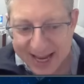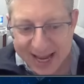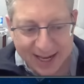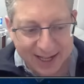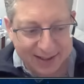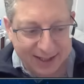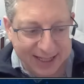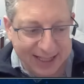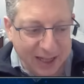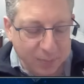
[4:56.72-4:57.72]
And
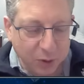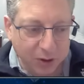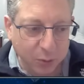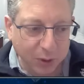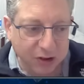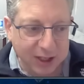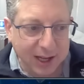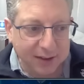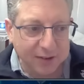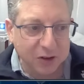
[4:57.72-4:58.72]
at that point, once she does,